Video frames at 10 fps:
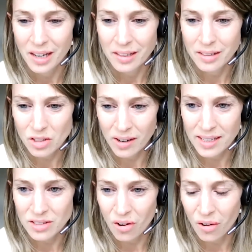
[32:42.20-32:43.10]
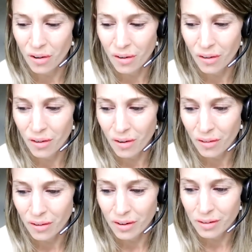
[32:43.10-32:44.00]
designs are
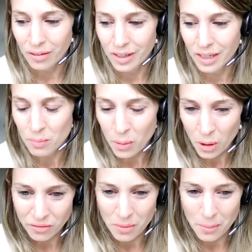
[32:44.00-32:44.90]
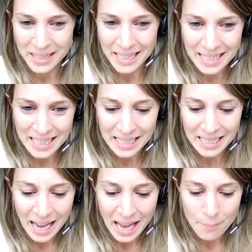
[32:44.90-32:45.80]
input from the beginning,
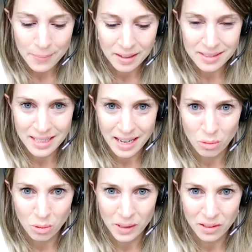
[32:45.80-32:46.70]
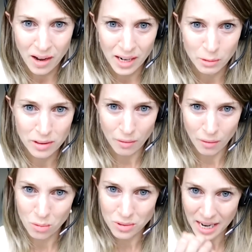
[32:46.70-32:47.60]
because that will be aligned with our
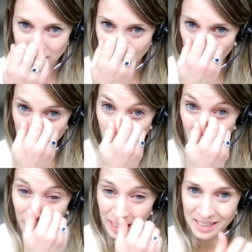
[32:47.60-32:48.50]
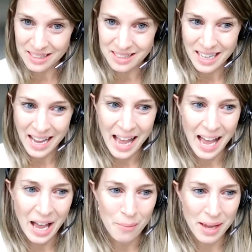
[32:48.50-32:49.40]
own net zero targets,
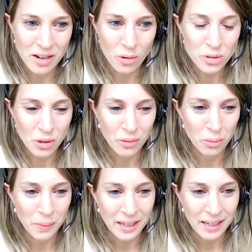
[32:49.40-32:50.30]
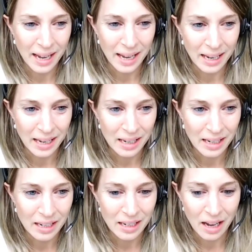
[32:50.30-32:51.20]
and also it will be
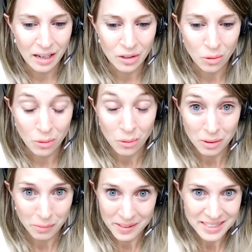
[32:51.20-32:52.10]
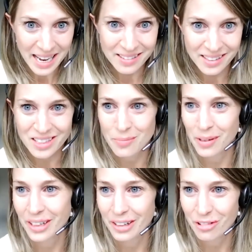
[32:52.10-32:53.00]
you know, we'll be standing this
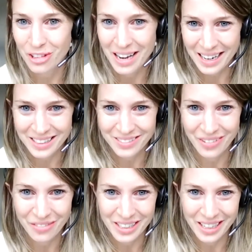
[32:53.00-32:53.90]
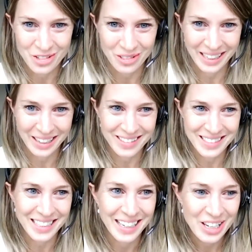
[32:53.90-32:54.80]
building for the next 50, 100
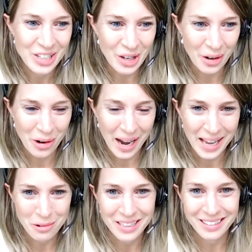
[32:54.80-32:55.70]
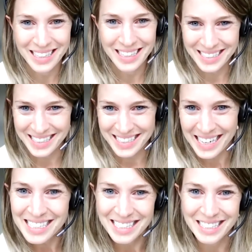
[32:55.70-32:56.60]
years. So as regulation
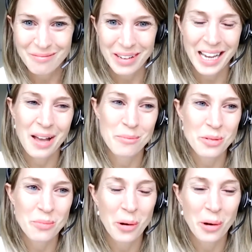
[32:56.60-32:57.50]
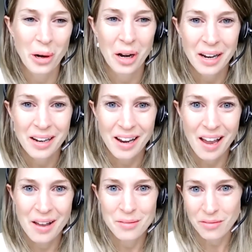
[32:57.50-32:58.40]
changes and becomes more
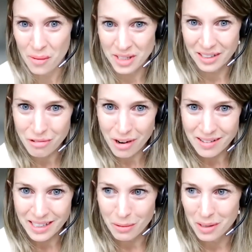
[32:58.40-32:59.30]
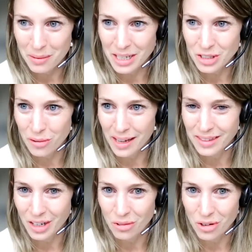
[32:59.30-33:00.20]
environmentally friendly, we want to make sure that
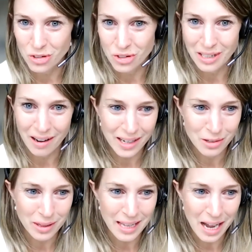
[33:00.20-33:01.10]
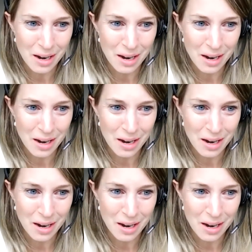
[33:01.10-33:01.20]
they're not just aligned with that,